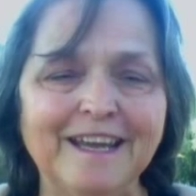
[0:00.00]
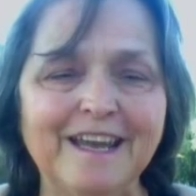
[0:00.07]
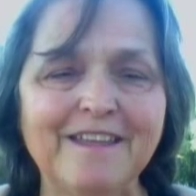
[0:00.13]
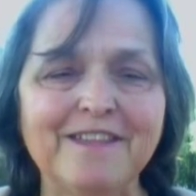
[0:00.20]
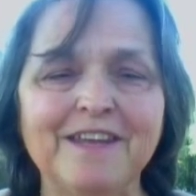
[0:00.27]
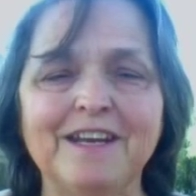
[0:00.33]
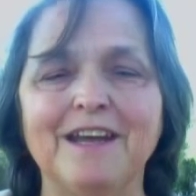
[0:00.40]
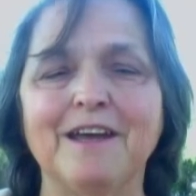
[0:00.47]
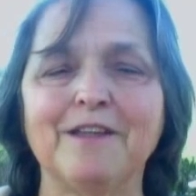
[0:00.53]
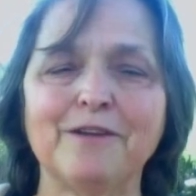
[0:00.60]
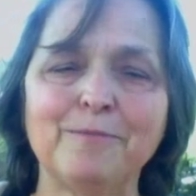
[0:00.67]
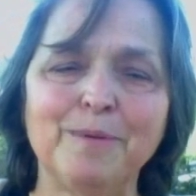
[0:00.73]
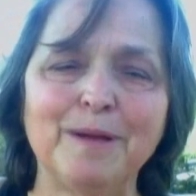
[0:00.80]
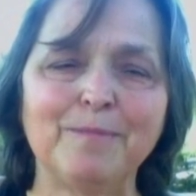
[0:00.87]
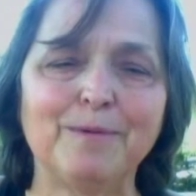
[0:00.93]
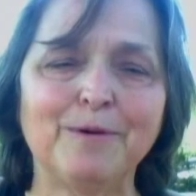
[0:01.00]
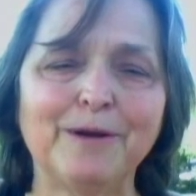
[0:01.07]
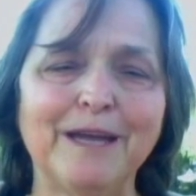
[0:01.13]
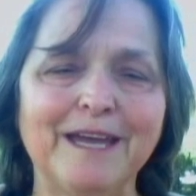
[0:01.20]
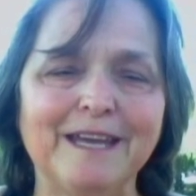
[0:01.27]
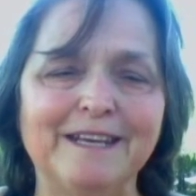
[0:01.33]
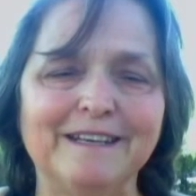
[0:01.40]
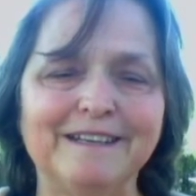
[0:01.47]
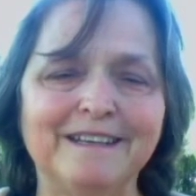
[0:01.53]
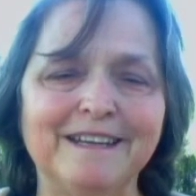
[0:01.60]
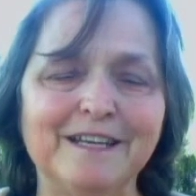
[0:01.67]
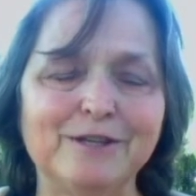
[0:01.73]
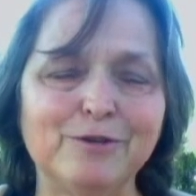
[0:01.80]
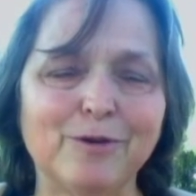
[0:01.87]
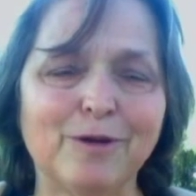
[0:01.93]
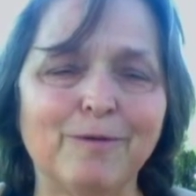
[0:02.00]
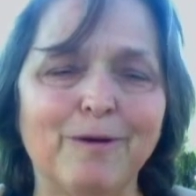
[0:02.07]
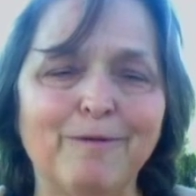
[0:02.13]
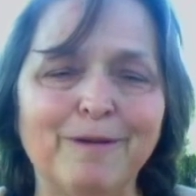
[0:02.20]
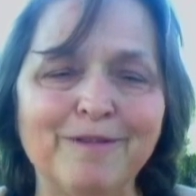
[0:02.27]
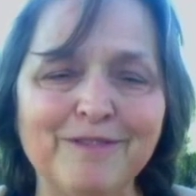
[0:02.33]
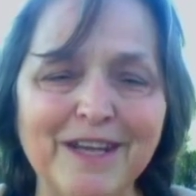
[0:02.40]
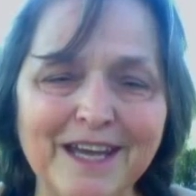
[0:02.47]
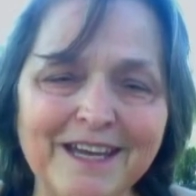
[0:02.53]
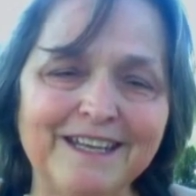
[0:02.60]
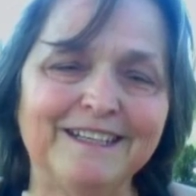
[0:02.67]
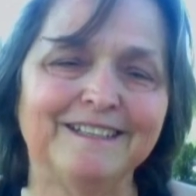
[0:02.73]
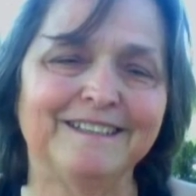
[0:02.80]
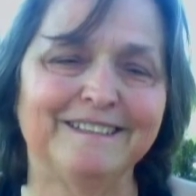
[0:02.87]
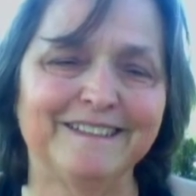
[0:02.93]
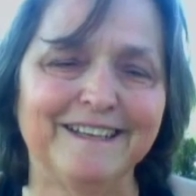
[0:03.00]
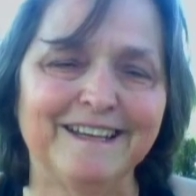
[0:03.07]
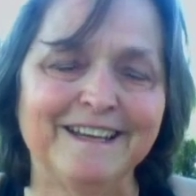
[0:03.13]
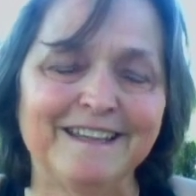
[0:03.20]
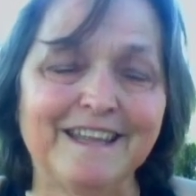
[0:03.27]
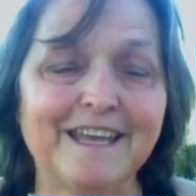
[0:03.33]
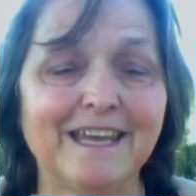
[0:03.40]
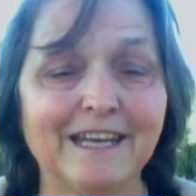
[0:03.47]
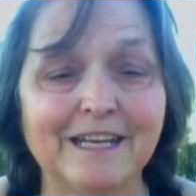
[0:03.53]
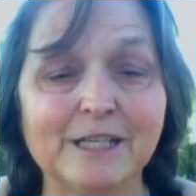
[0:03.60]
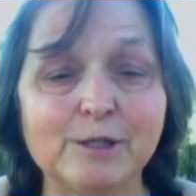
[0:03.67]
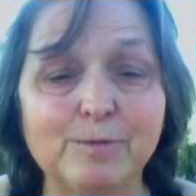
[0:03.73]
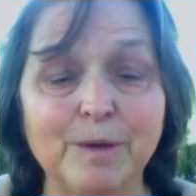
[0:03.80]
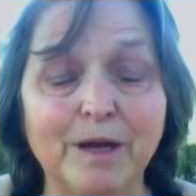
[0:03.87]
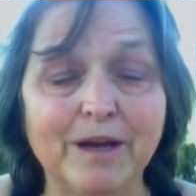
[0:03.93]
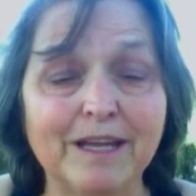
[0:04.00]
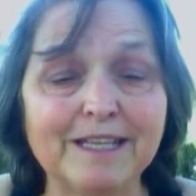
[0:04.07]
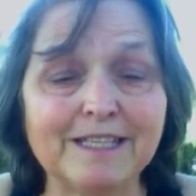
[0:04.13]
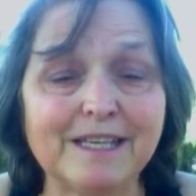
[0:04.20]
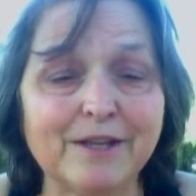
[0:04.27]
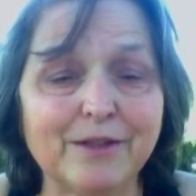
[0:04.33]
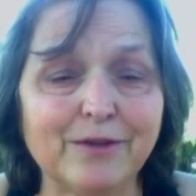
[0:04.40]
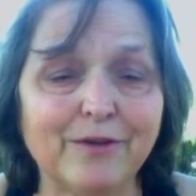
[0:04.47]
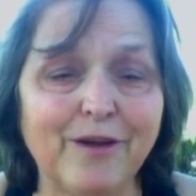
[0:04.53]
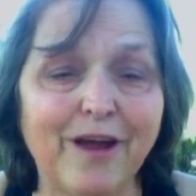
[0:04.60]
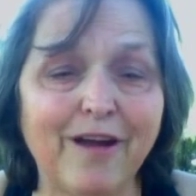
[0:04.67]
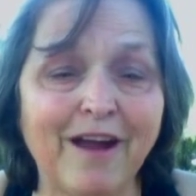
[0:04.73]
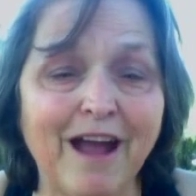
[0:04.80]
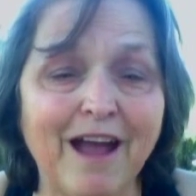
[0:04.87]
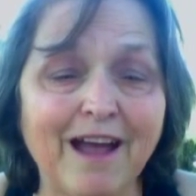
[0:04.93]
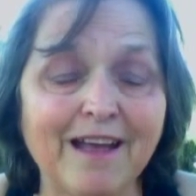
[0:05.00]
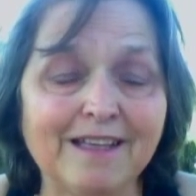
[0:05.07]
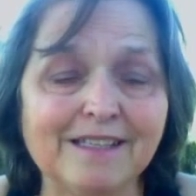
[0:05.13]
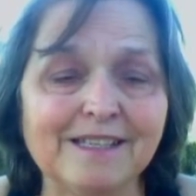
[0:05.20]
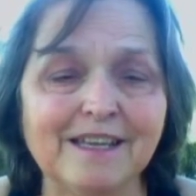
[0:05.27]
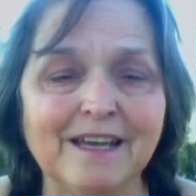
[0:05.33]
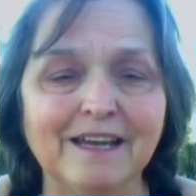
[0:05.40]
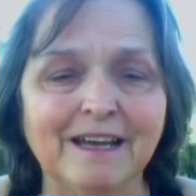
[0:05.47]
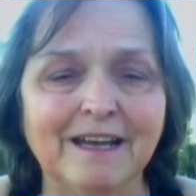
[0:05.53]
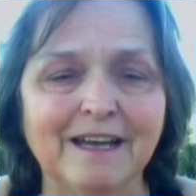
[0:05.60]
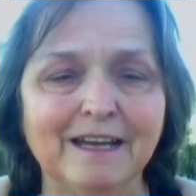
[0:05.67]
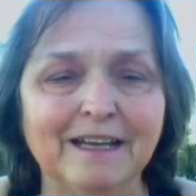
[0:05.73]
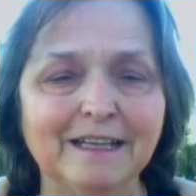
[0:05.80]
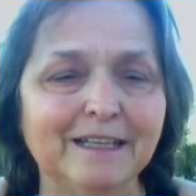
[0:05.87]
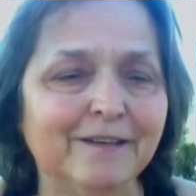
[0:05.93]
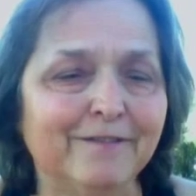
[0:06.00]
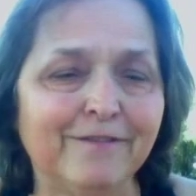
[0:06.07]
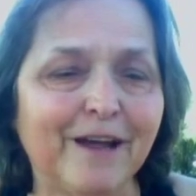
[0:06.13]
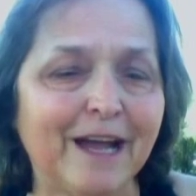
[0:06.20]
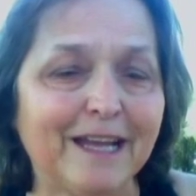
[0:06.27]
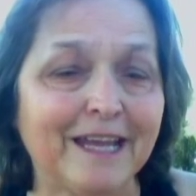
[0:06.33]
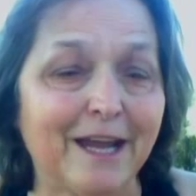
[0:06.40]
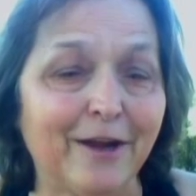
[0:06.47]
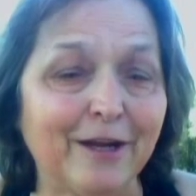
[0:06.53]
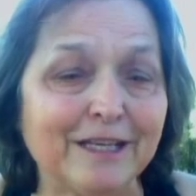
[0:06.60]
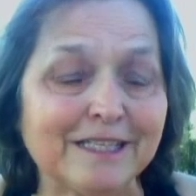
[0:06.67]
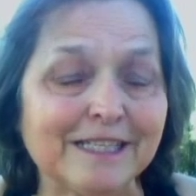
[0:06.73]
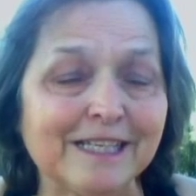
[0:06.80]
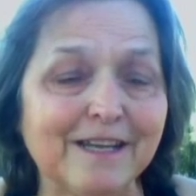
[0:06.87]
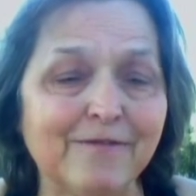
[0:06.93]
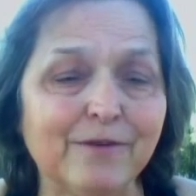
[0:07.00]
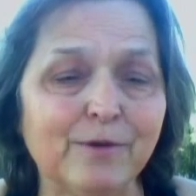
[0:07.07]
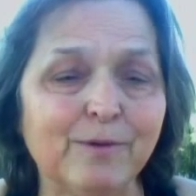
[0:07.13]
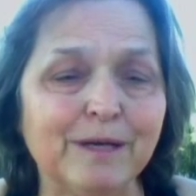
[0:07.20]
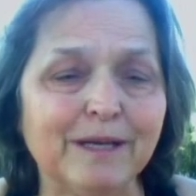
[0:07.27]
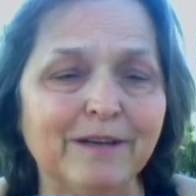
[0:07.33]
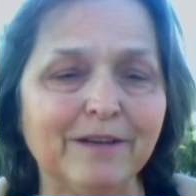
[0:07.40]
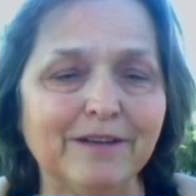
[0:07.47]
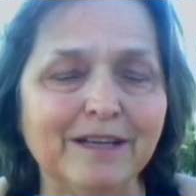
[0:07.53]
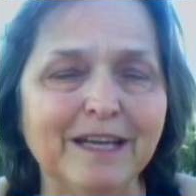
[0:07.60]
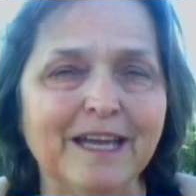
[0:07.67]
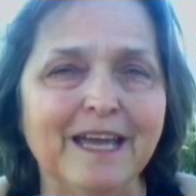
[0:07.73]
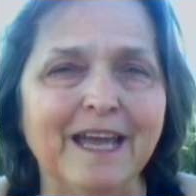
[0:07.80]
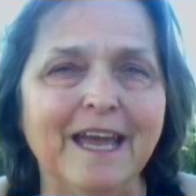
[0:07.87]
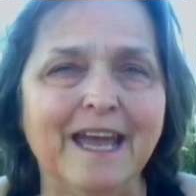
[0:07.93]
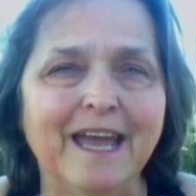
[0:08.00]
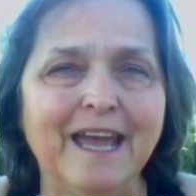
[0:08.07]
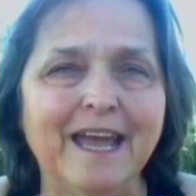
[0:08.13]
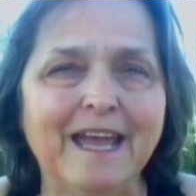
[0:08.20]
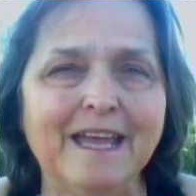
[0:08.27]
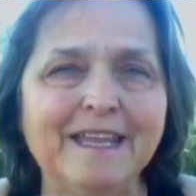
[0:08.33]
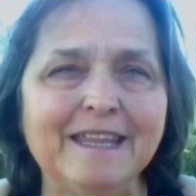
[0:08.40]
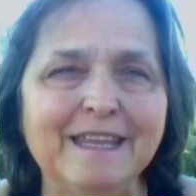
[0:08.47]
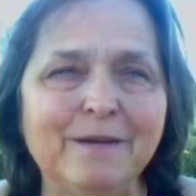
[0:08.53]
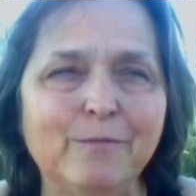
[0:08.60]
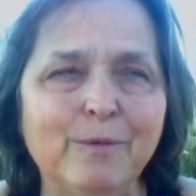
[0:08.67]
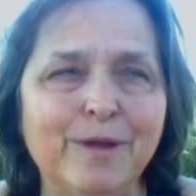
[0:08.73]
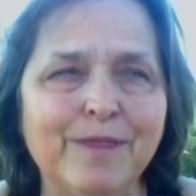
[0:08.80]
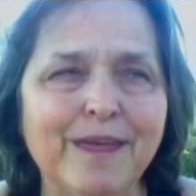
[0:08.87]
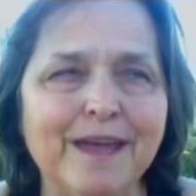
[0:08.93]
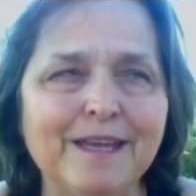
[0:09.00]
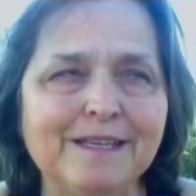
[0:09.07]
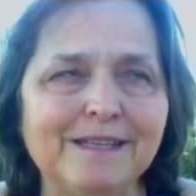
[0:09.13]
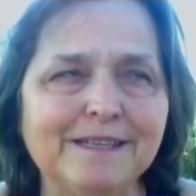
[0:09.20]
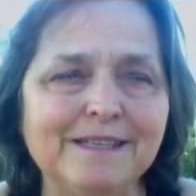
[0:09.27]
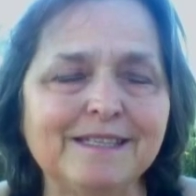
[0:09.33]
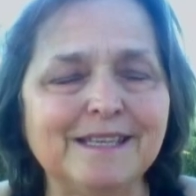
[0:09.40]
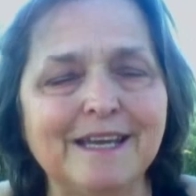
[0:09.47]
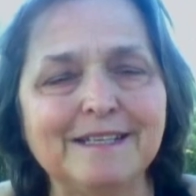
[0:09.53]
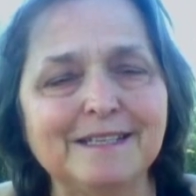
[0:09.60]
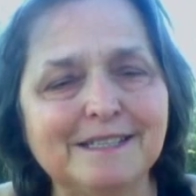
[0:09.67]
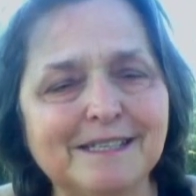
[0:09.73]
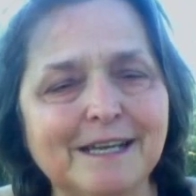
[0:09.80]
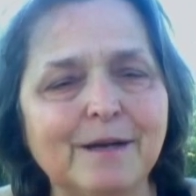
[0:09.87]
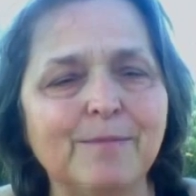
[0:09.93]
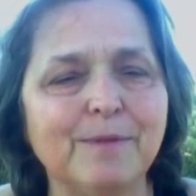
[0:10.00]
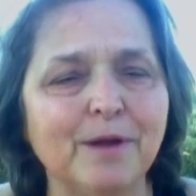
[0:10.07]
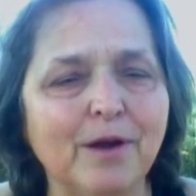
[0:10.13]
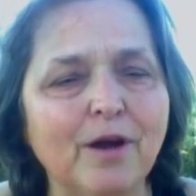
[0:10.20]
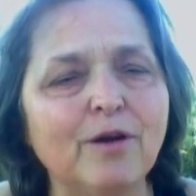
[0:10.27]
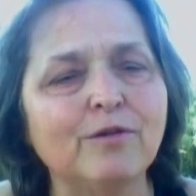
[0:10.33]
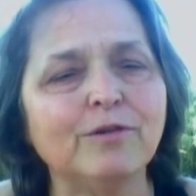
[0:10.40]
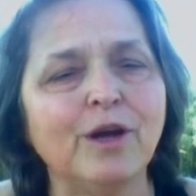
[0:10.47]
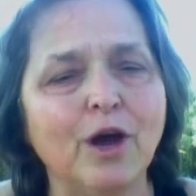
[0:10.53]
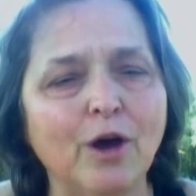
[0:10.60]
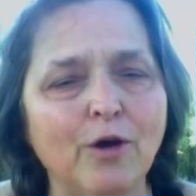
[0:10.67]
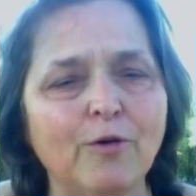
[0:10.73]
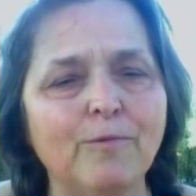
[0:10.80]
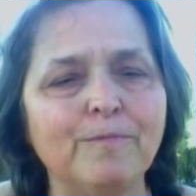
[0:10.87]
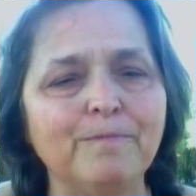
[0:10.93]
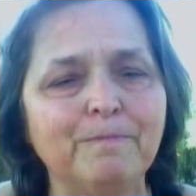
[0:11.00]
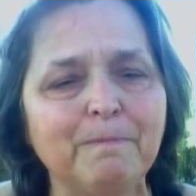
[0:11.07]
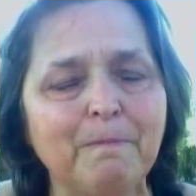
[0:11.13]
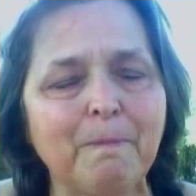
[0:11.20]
And then other people can enjoy what we've done. They can experience it through our eyes, live vicariously, if you will. And then when they decide to set up their own home,